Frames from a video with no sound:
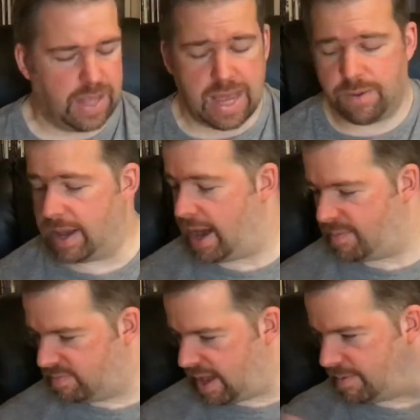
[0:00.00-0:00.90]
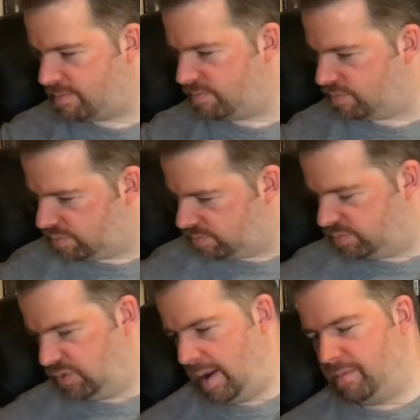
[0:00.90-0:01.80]
Anyway, I'm
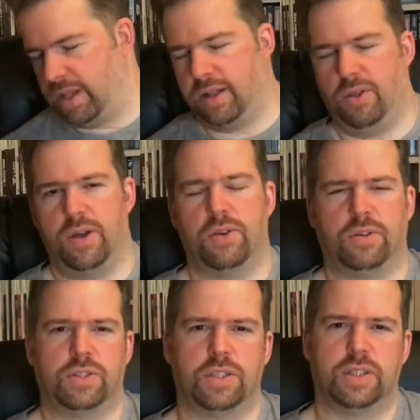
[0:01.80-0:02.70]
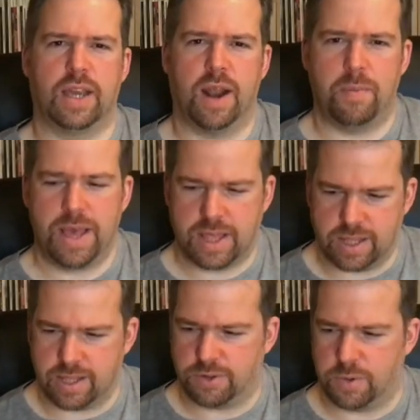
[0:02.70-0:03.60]
rambling a lot of nonsense here. I
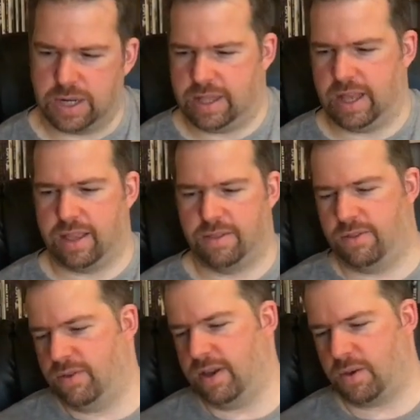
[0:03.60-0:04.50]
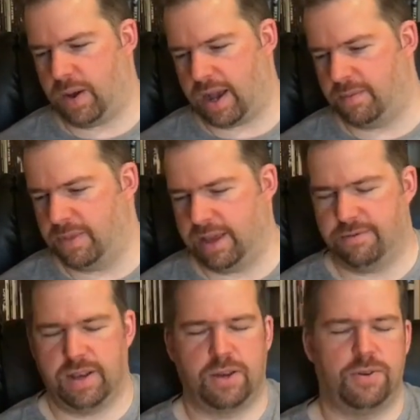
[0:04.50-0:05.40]
basically just wanted to do a quick
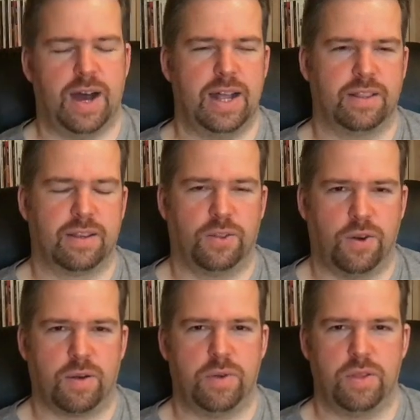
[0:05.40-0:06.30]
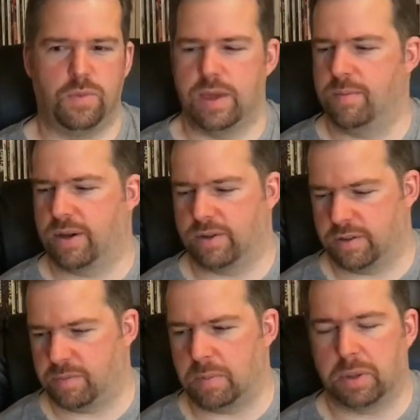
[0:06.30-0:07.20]
update video and to talk about the Wii,
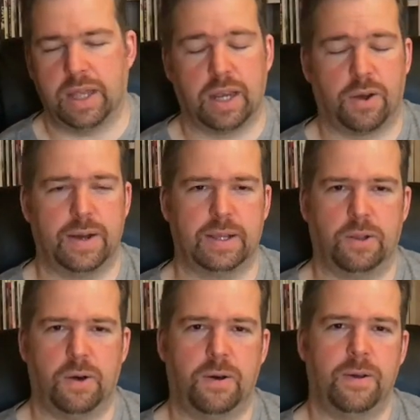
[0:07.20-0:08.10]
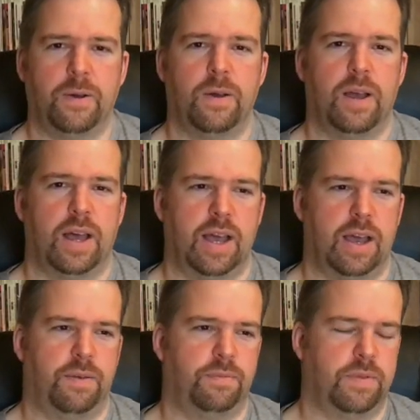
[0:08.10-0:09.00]
because I've been playing it quite a lot.
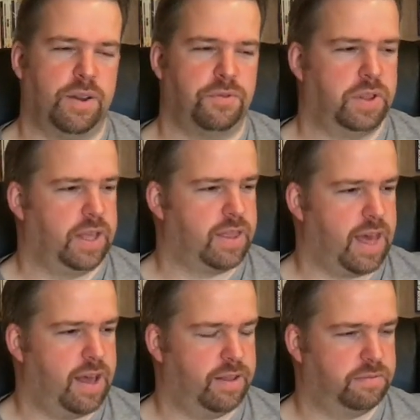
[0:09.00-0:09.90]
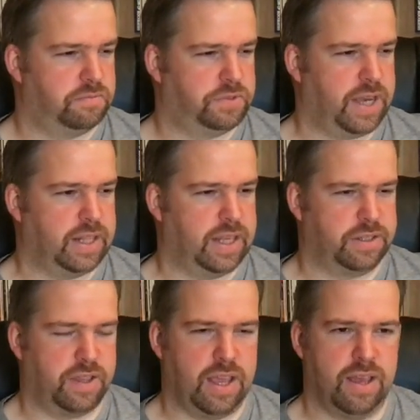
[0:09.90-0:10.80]
I really sat
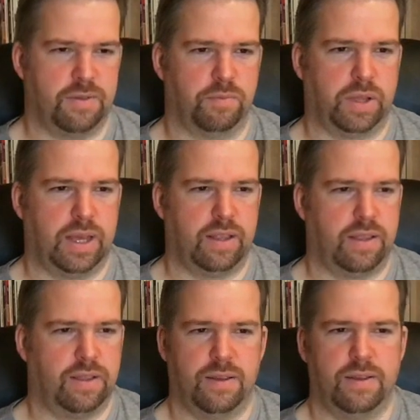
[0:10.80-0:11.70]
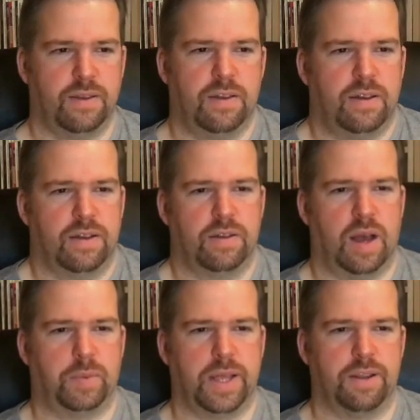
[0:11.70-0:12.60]
last night and
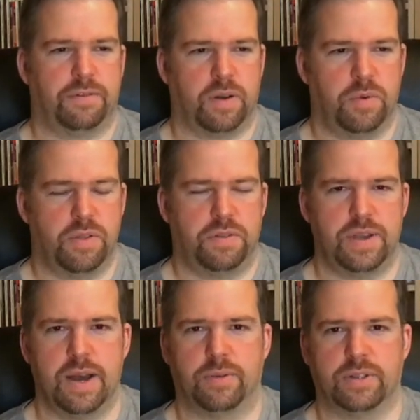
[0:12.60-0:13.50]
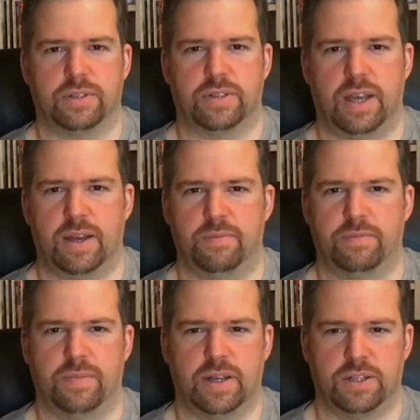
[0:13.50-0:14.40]
I played it for about 3 hours.
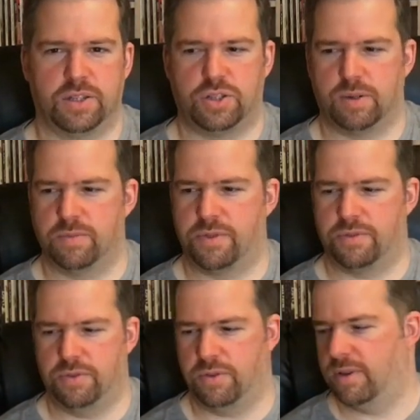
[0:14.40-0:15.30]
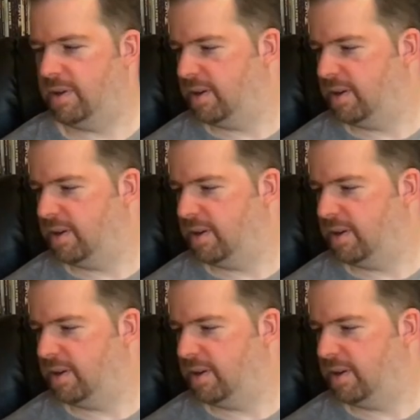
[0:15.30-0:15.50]
I just jumped through.